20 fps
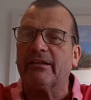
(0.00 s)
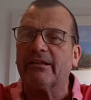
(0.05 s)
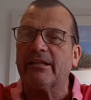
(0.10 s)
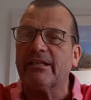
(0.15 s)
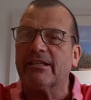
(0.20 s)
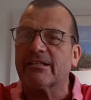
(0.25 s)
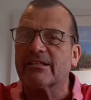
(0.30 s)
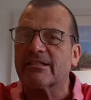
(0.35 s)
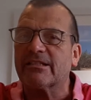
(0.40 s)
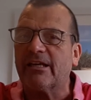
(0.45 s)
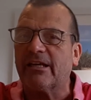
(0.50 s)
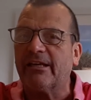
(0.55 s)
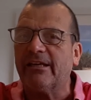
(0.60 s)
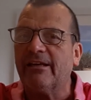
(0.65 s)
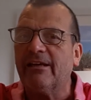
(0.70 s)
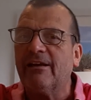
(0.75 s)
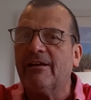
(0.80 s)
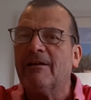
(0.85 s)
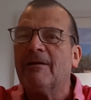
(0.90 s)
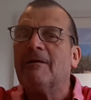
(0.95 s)
dynasty,
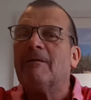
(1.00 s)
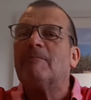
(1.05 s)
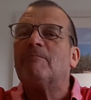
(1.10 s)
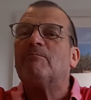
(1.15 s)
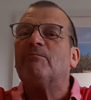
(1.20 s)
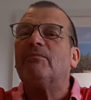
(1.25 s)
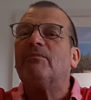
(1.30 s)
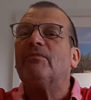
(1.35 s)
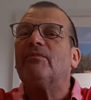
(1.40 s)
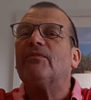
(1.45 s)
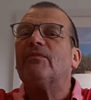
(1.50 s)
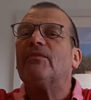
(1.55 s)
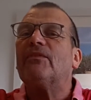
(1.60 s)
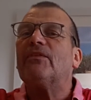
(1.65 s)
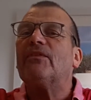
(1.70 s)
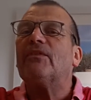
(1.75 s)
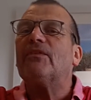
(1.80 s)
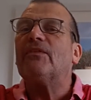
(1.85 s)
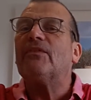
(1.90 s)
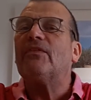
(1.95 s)

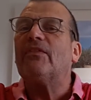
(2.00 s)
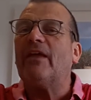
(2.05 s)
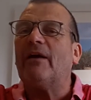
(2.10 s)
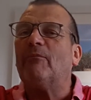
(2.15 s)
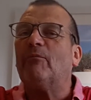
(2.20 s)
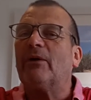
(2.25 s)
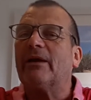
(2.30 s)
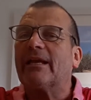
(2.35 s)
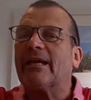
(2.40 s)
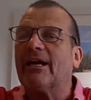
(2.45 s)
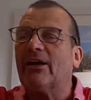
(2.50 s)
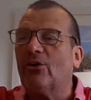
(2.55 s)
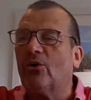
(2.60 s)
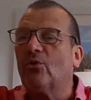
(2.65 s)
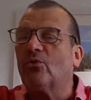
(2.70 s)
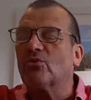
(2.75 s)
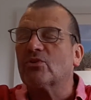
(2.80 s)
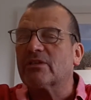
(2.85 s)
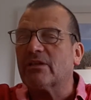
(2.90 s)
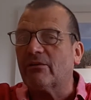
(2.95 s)
then we can
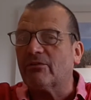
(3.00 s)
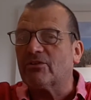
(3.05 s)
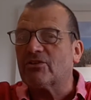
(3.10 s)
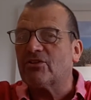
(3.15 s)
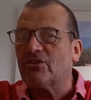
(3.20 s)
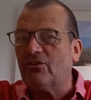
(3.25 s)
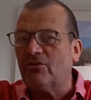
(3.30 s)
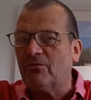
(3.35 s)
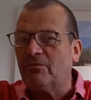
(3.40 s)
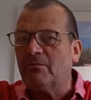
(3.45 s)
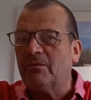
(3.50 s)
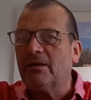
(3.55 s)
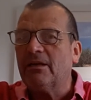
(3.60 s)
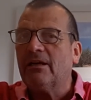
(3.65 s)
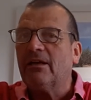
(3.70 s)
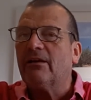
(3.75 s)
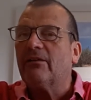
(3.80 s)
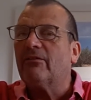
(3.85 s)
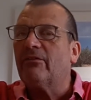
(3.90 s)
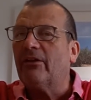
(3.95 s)
also assume
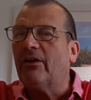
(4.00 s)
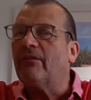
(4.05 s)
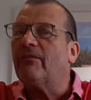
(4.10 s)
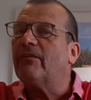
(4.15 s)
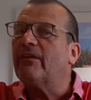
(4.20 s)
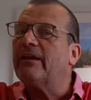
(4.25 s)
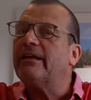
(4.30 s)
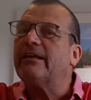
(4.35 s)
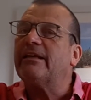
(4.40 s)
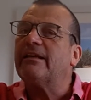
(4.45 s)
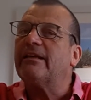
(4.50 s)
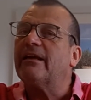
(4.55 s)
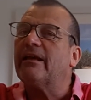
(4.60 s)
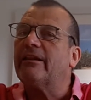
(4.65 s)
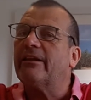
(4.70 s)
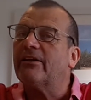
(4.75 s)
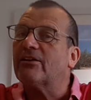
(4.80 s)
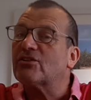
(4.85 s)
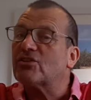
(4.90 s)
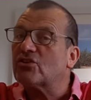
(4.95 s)

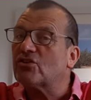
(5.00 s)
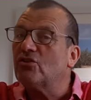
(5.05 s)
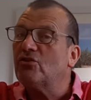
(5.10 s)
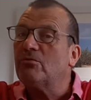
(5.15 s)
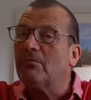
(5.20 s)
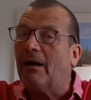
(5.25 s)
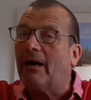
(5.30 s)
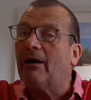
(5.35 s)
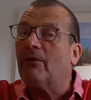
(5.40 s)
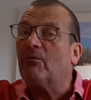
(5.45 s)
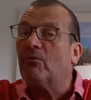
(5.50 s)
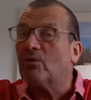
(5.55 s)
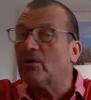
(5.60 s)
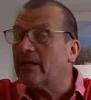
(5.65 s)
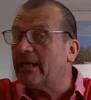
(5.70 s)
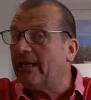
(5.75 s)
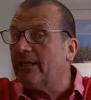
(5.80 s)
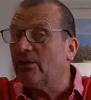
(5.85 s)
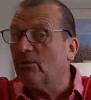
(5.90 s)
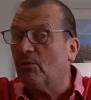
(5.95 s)
that Sumer were
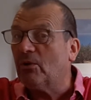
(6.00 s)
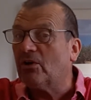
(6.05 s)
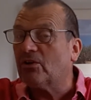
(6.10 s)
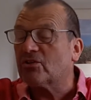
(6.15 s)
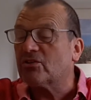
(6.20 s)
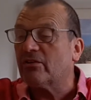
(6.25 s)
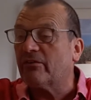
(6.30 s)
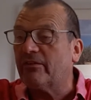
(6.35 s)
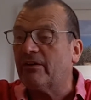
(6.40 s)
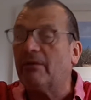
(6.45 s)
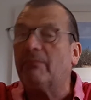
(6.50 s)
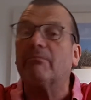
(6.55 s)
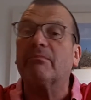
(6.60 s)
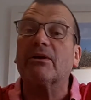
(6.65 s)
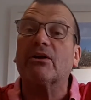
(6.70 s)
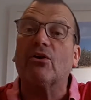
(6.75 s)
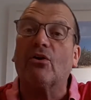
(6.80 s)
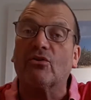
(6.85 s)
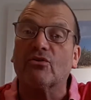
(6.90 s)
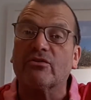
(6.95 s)
getting the worst of it
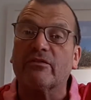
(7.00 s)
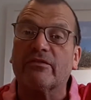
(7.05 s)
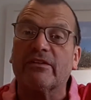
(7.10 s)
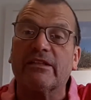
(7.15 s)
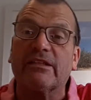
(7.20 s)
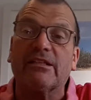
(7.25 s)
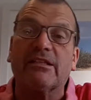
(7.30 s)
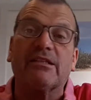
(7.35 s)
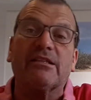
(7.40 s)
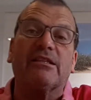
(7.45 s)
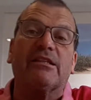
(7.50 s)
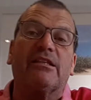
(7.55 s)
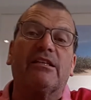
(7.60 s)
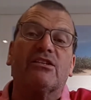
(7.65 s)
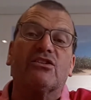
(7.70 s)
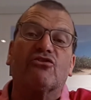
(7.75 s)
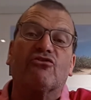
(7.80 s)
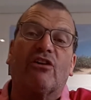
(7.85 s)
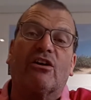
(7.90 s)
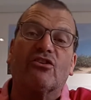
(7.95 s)
because of the
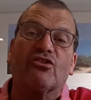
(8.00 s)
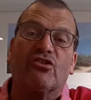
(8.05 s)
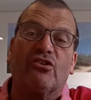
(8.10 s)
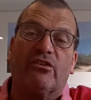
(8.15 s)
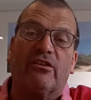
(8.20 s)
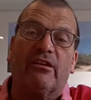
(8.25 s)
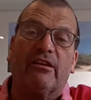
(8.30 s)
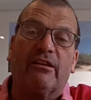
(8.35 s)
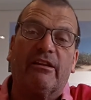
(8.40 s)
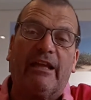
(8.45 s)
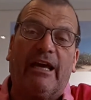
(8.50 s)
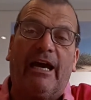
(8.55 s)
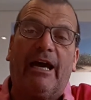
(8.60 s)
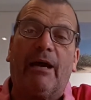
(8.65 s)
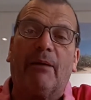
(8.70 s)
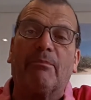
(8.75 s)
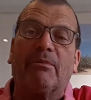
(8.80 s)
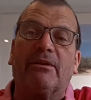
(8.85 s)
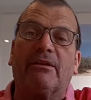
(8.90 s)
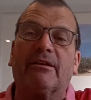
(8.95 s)
destruction that
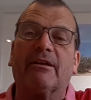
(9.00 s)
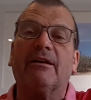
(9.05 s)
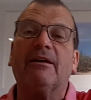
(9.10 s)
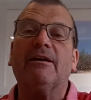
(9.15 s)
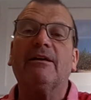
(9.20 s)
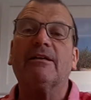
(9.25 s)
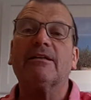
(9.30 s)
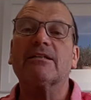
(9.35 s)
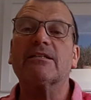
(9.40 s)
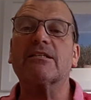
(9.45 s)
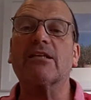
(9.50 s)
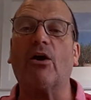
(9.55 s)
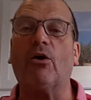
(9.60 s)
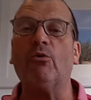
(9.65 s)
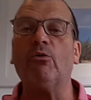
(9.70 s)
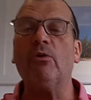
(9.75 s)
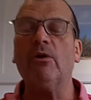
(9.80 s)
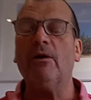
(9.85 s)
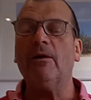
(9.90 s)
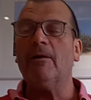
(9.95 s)
happened.
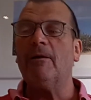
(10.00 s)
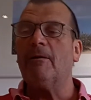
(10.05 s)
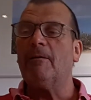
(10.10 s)
So